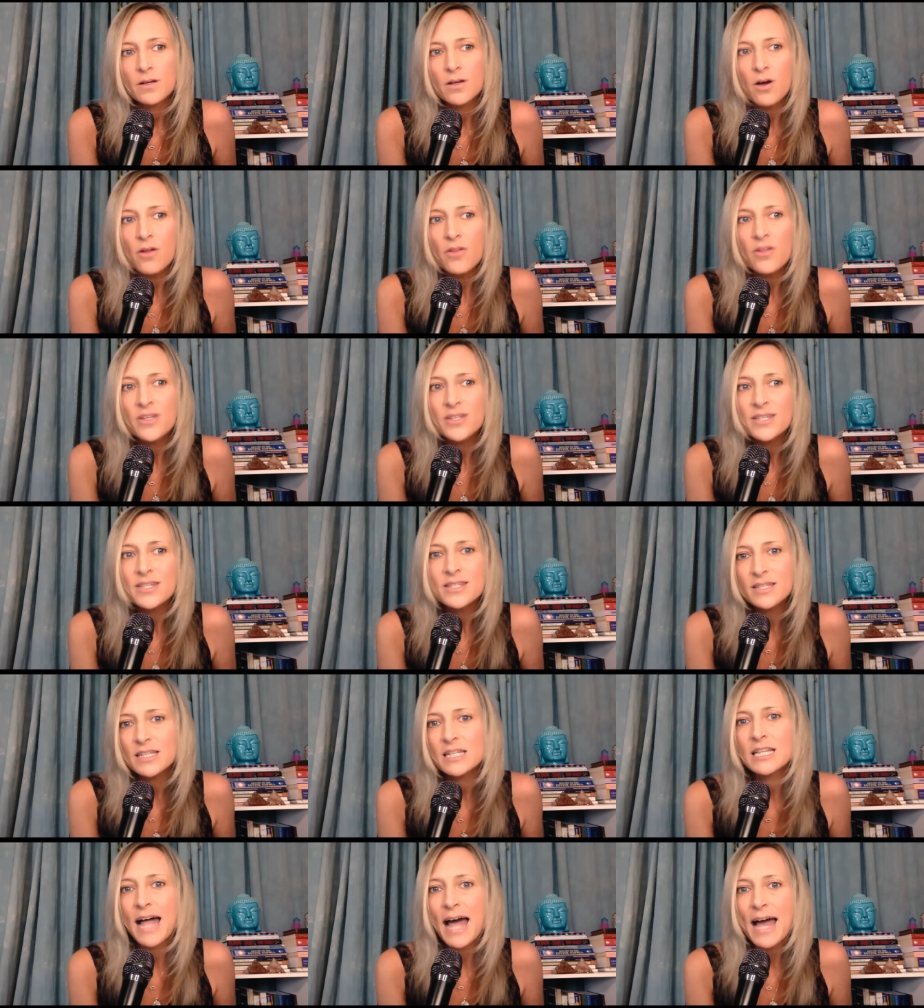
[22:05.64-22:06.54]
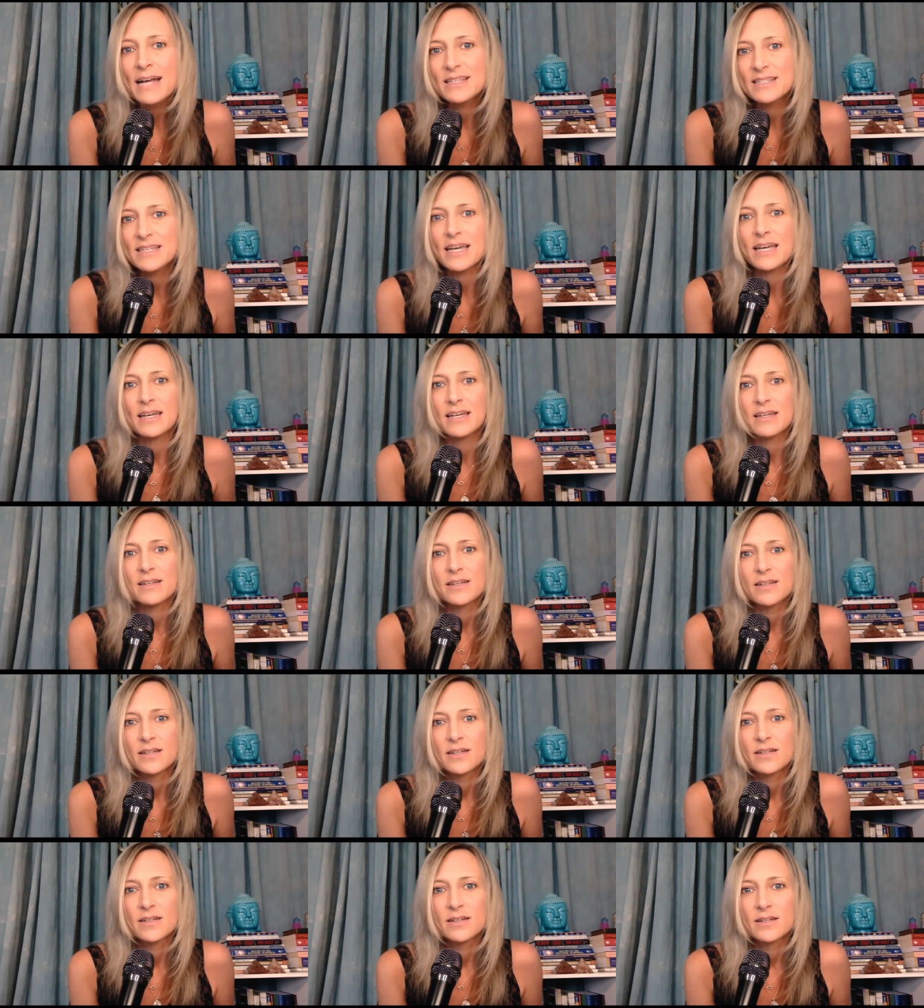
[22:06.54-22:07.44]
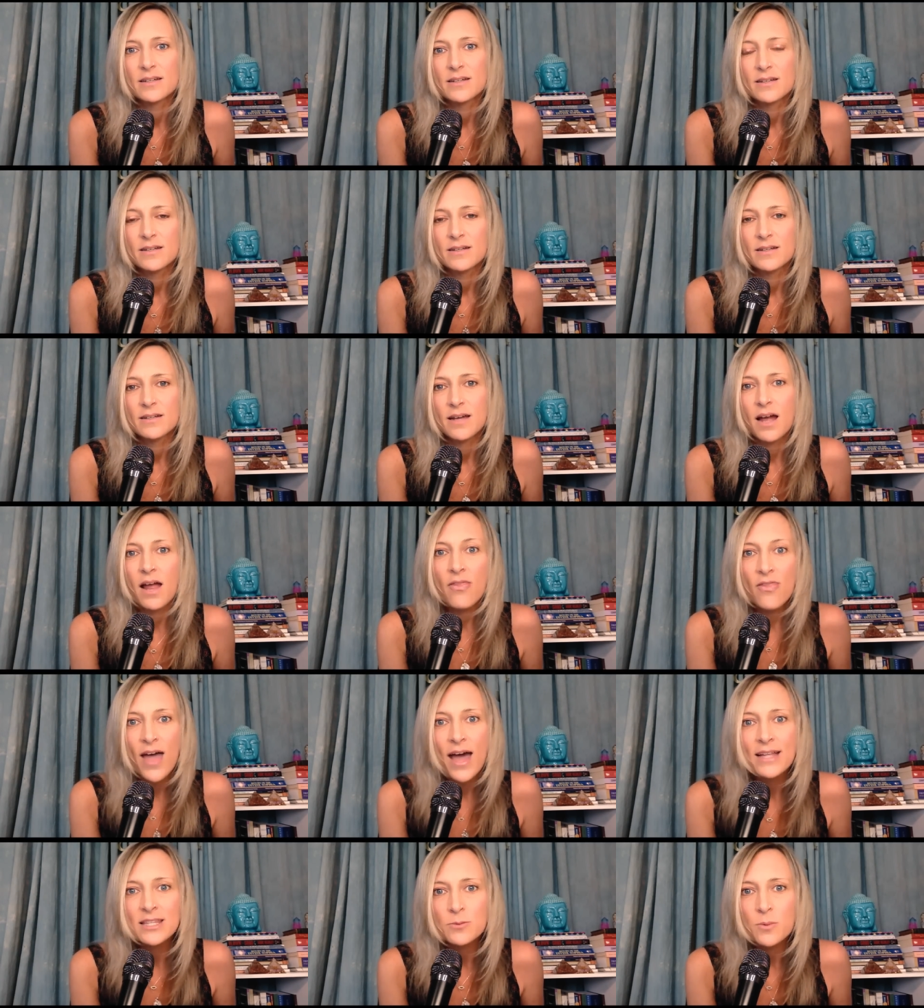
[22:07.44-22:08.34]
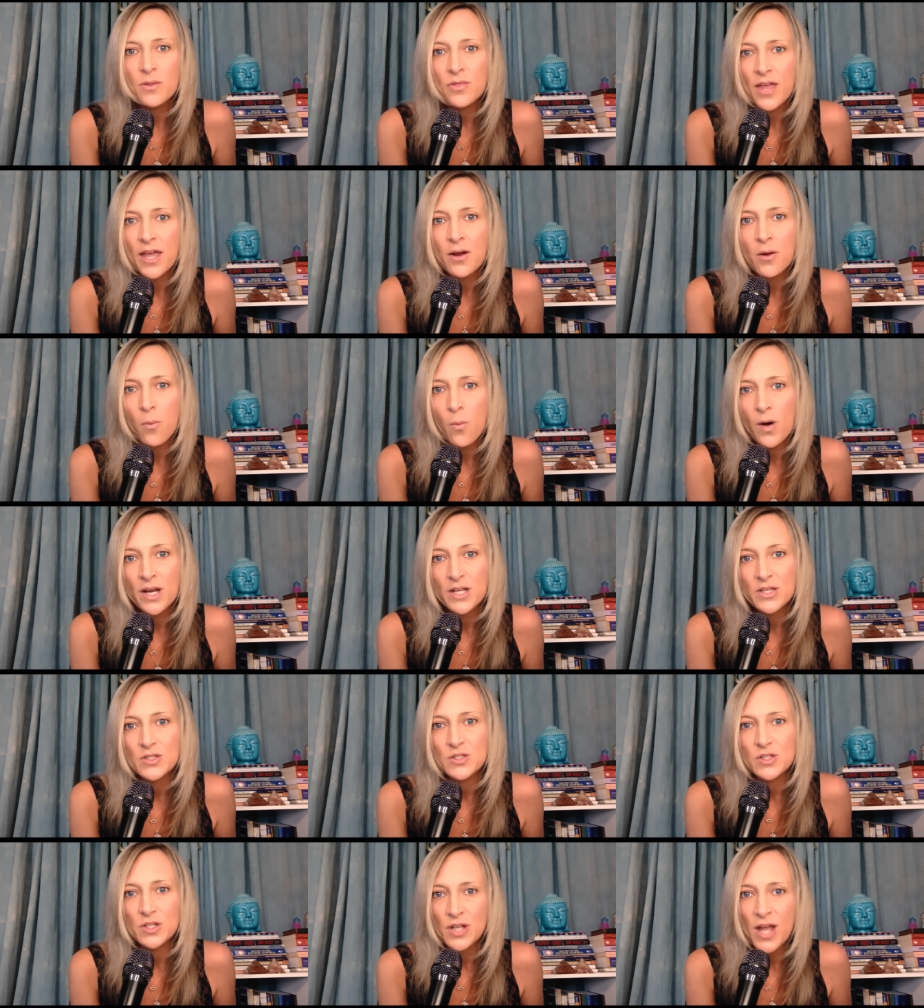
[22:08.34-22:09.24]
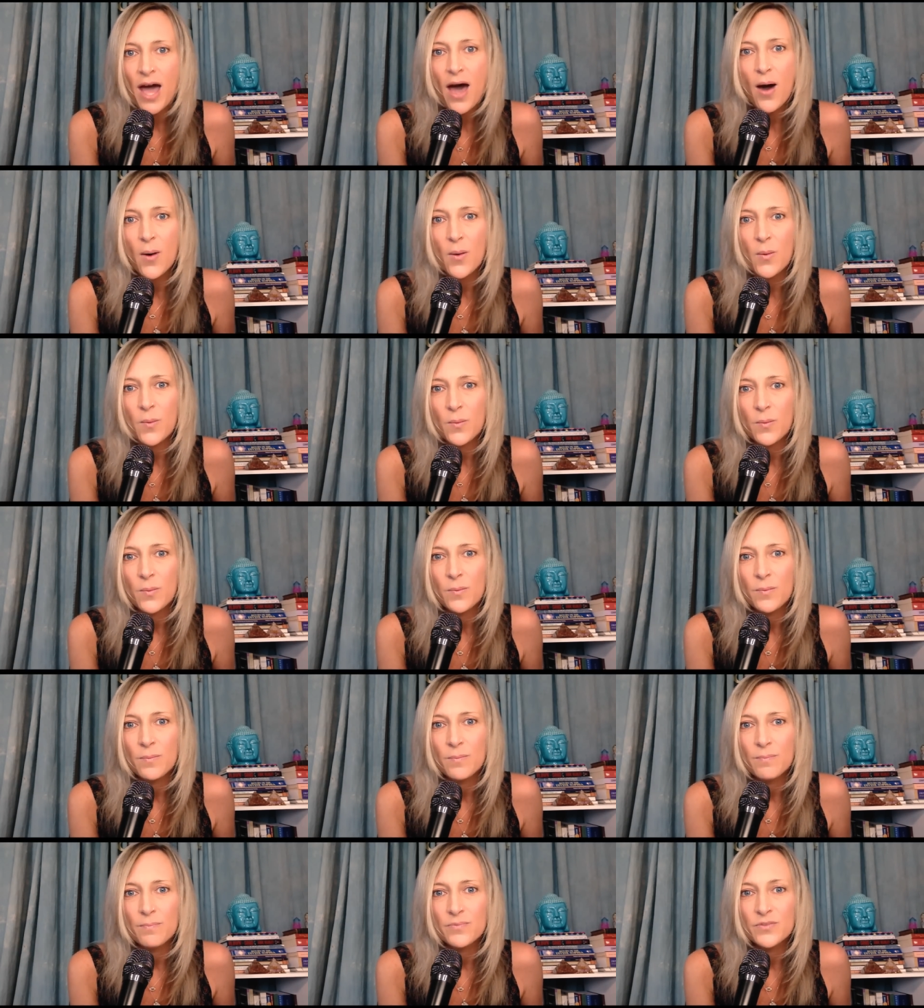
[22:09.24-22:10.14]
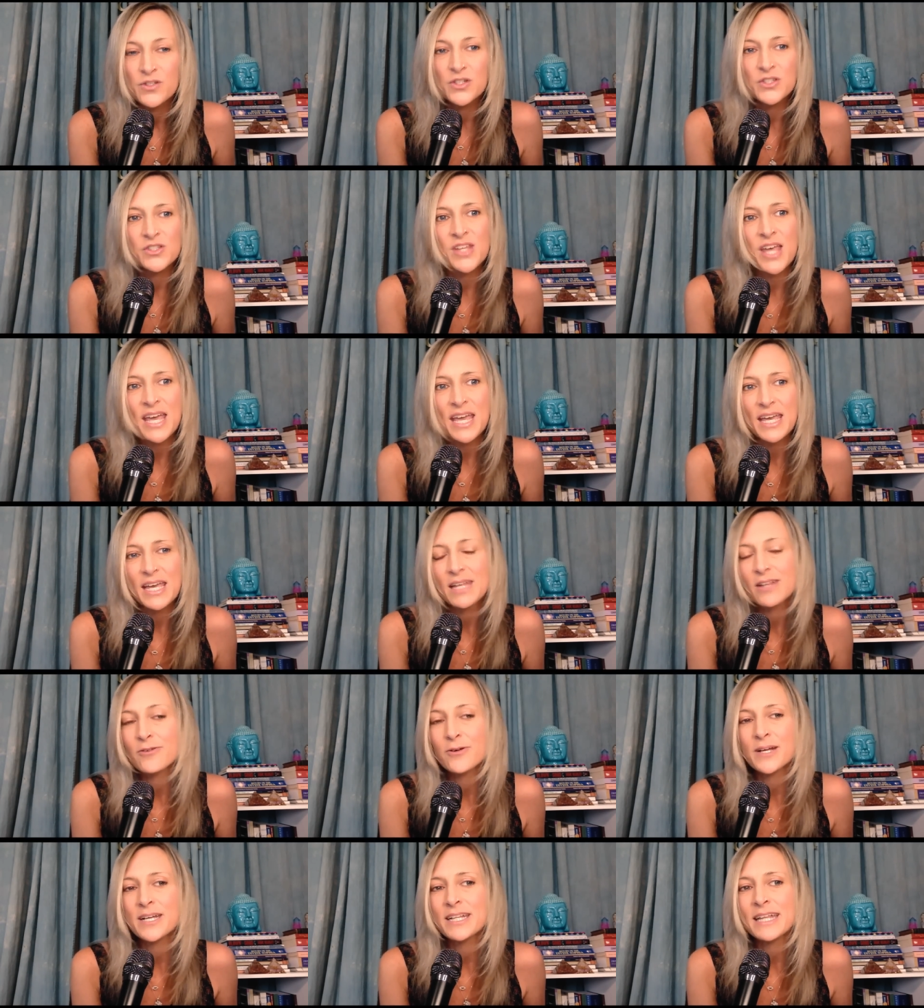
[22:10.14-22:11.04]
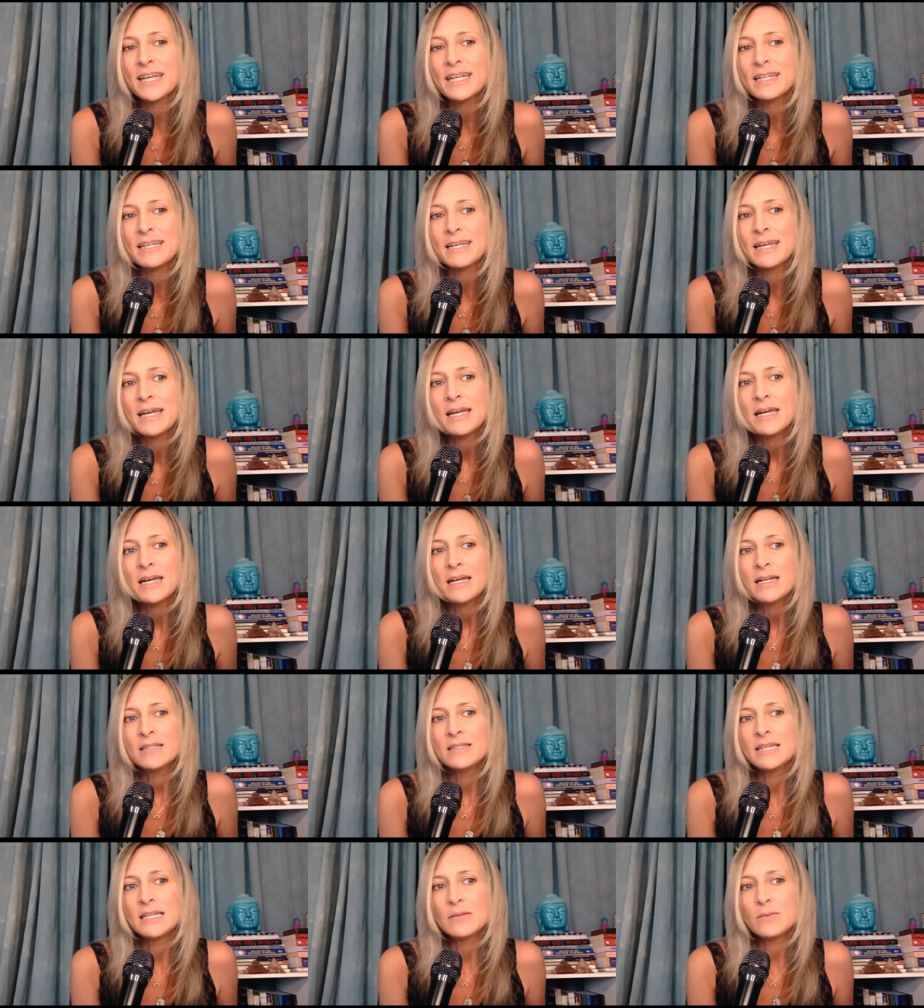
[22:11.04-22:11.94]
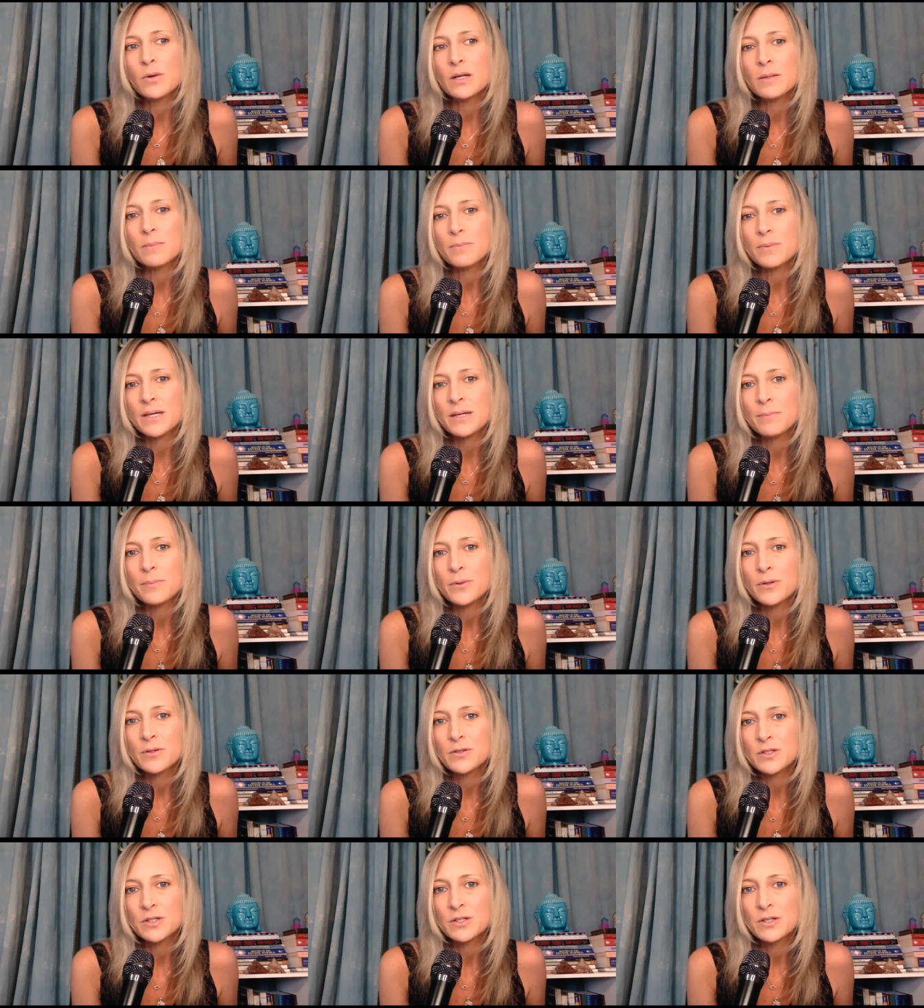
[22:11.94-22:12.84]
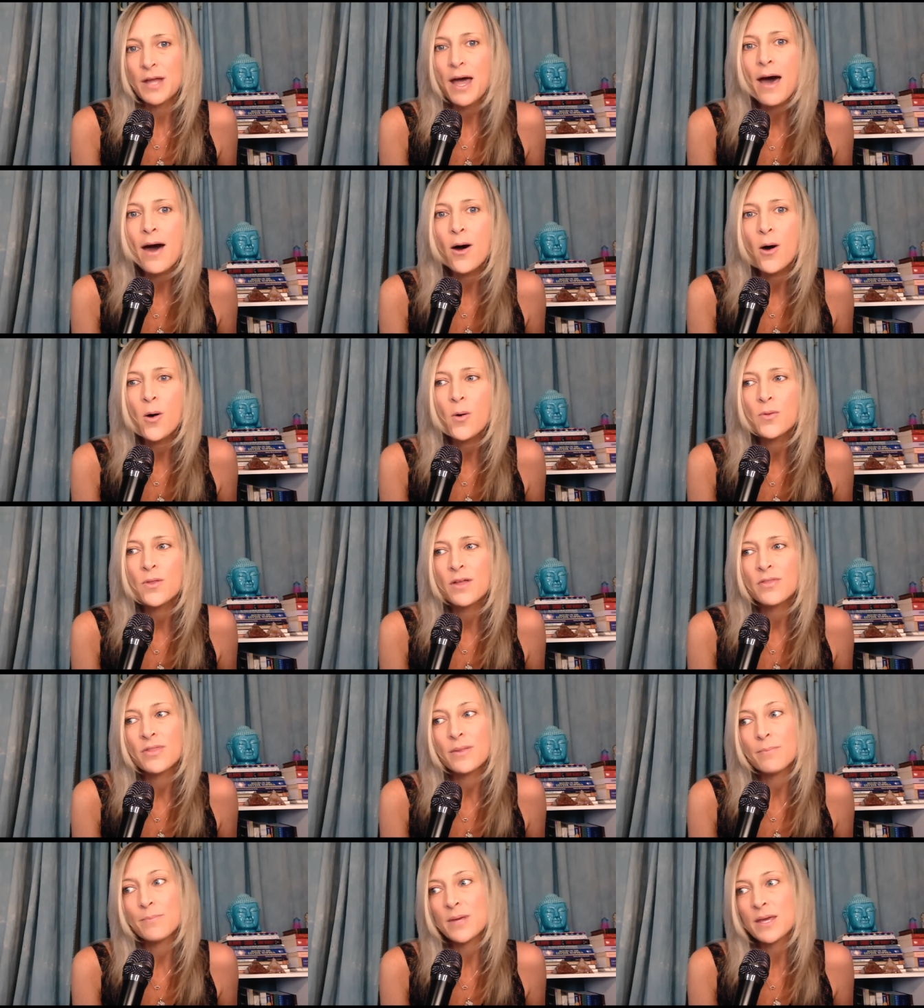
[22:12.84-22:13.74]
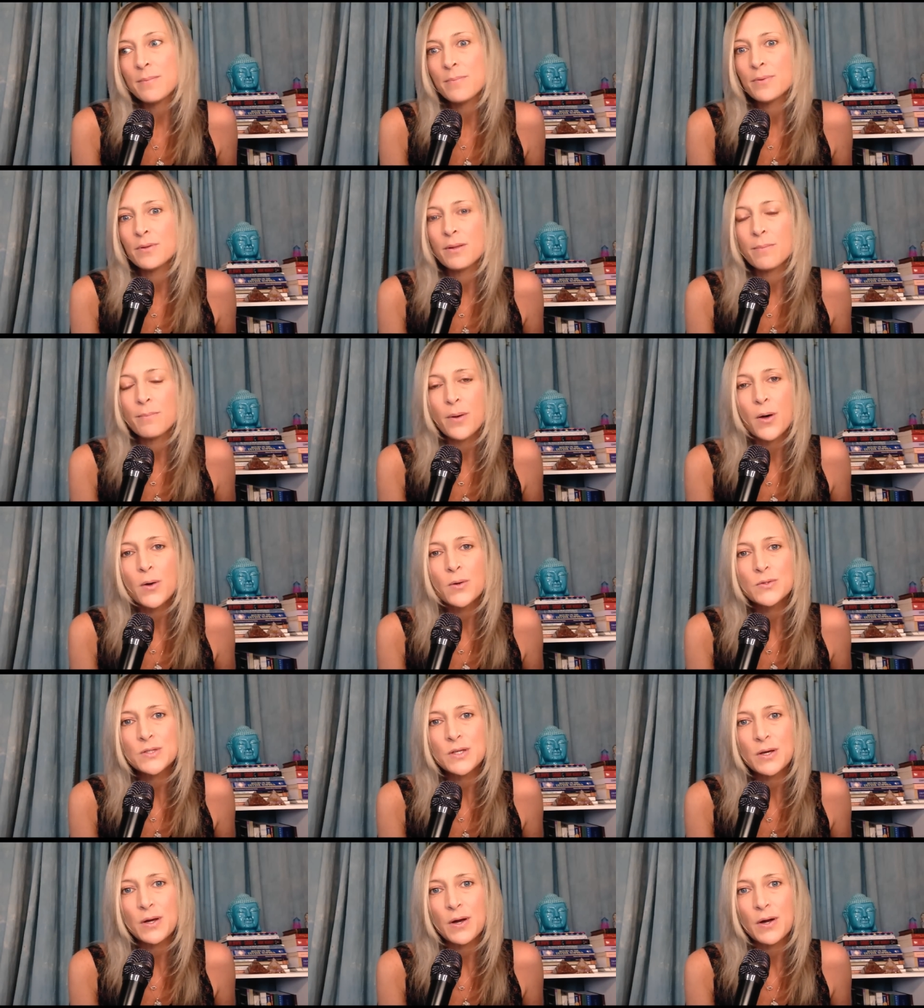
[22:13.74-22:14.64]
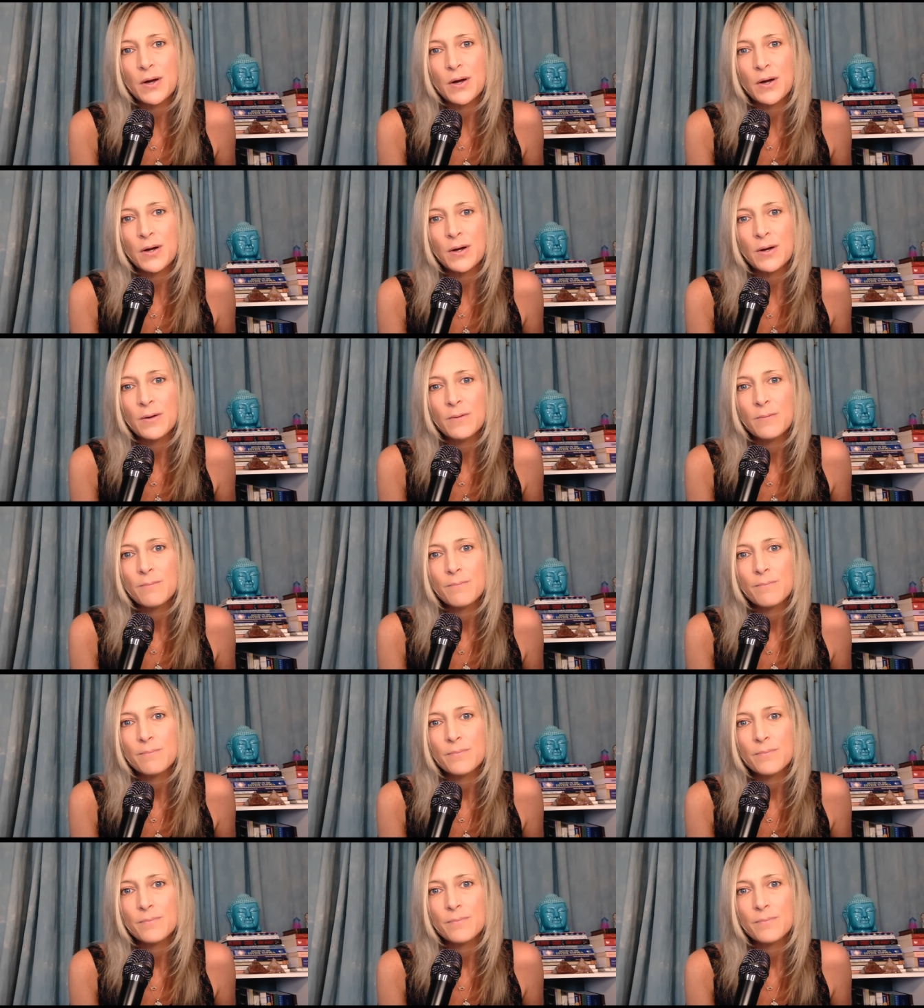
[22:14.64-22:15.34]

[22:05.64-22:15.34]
Y'all, this is galactic. And that's what they don't want us to know just like Hillary Clinton didn't want people to know that the people opposing her